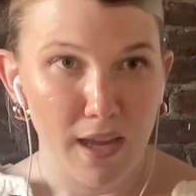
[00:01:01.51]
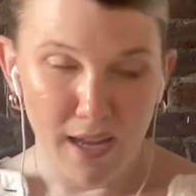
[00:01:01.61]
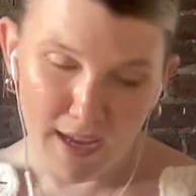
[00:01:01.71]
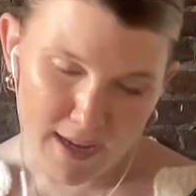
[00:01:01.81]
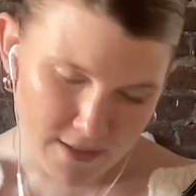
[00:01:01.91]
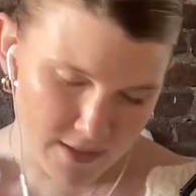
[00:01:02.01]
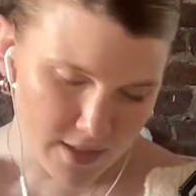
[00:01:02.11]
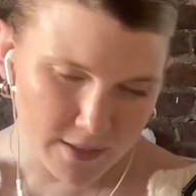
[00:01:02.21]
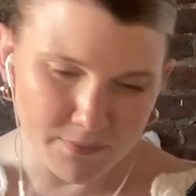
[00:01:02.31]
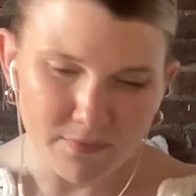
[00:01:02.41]

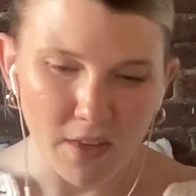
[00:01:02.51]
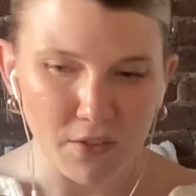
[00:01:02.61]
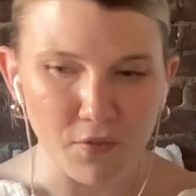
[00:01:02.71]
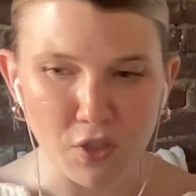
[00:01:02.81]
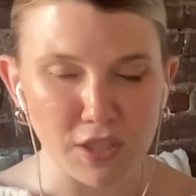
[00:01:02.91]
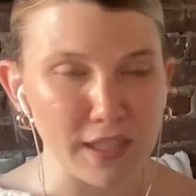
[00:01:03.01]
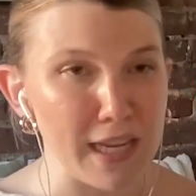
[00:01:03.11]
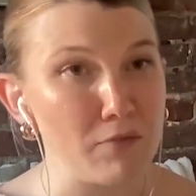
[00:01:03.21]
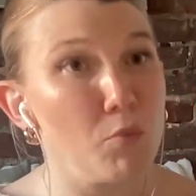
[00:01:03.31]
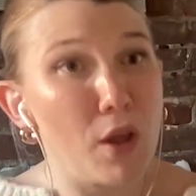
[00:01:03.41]
And
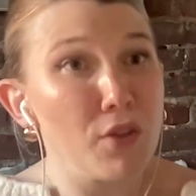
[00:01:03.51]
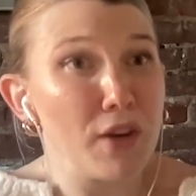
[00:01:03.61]
unfortunately, their